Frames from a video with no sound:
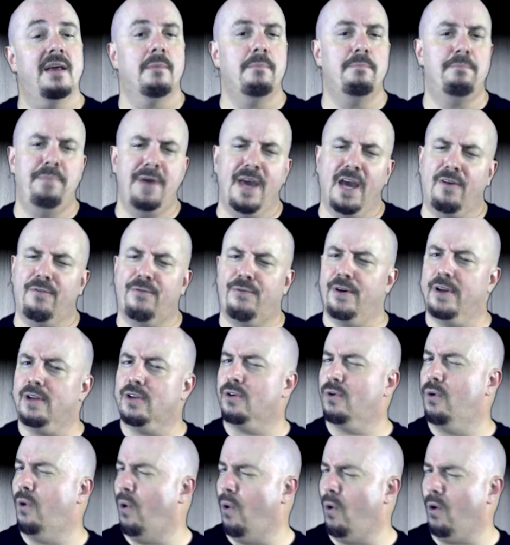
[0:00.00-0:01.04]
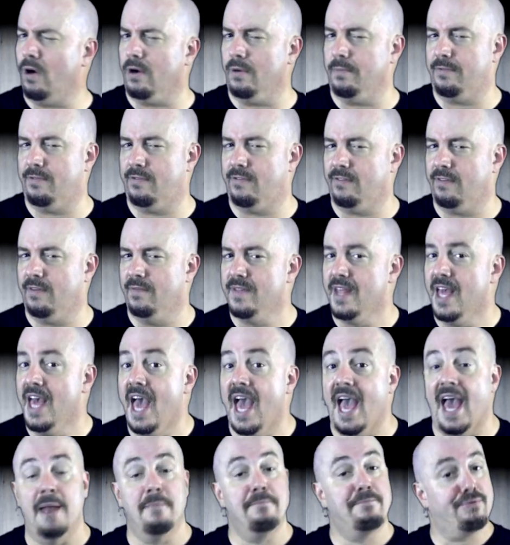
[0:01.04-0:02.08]
a Bigfoot corpse
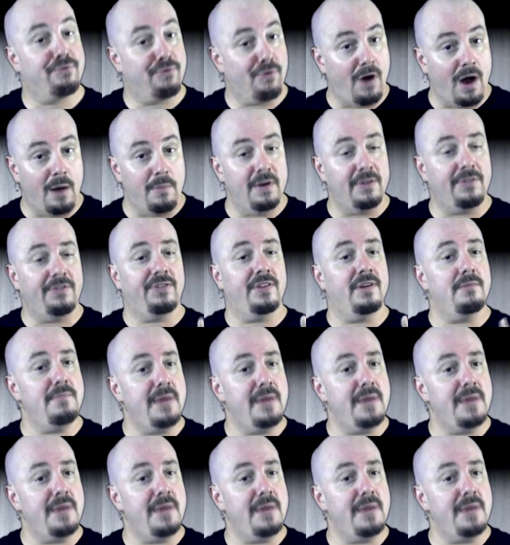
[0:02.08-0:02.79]
and promised the